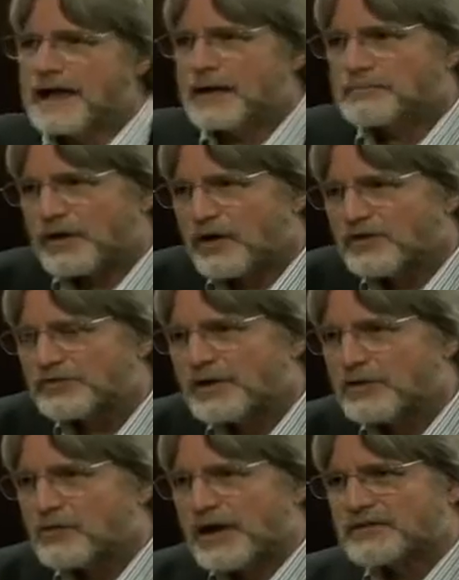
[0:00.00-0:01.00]
But
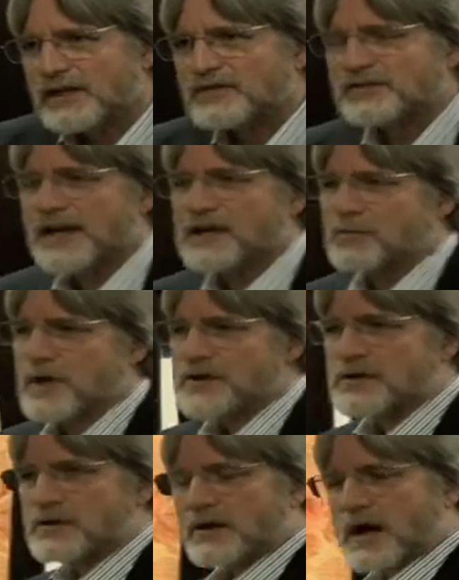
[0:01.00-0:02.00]
also, as I said, when
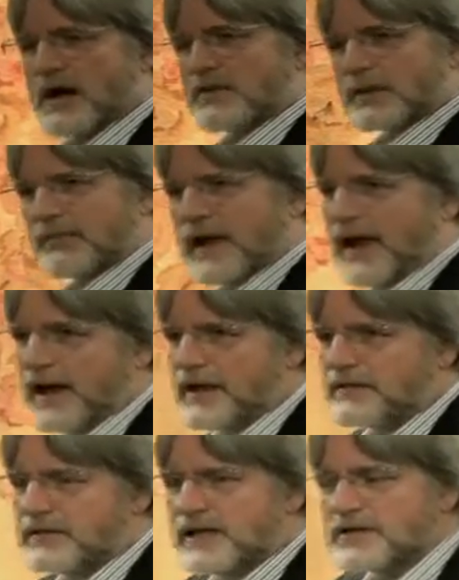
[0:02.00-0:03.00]
you're on the
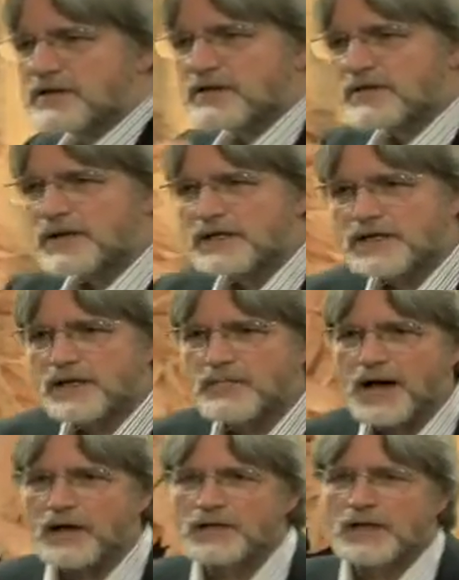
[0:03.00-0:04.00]
path and you're thinking
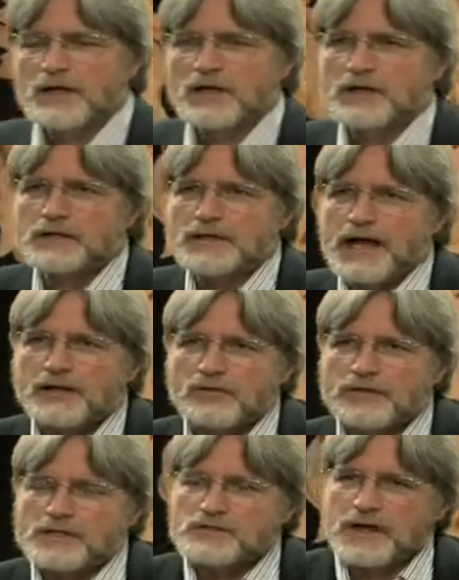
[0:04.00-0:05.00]
about not
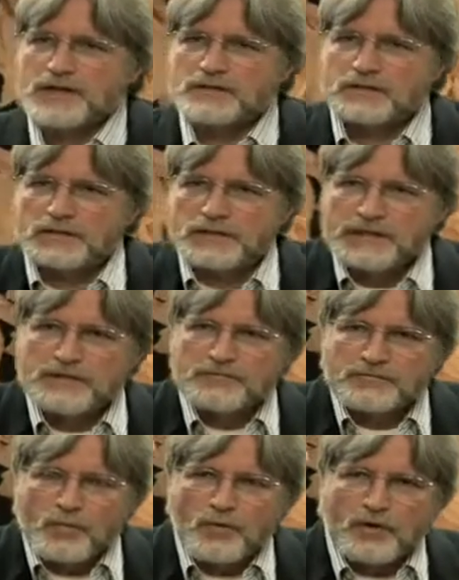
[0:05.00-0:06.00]
only trying to live
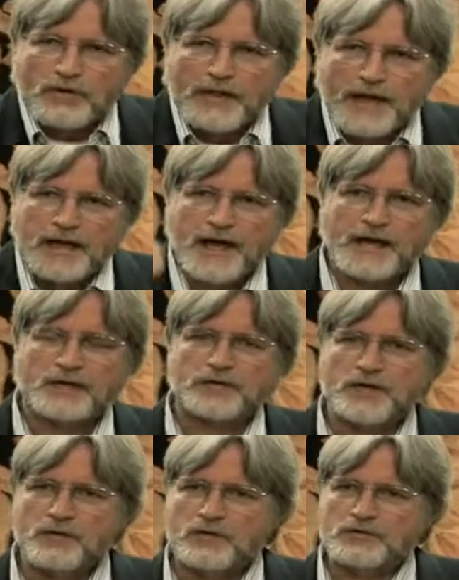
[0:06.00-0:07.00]
more that higher
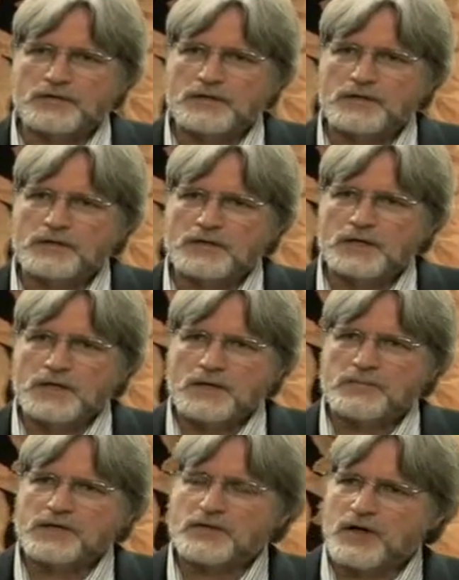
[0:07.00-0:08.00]
note,
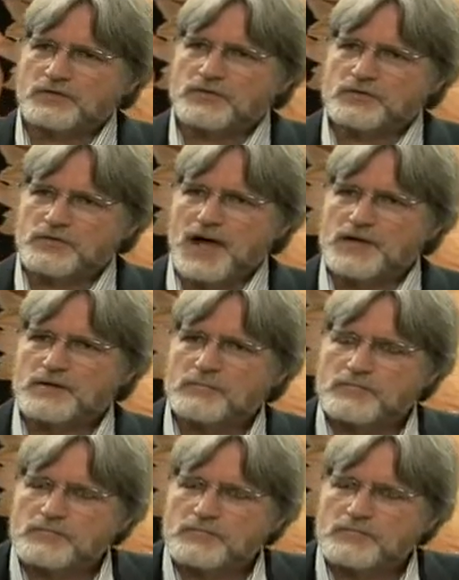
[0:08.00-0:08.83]
but you're also trying to,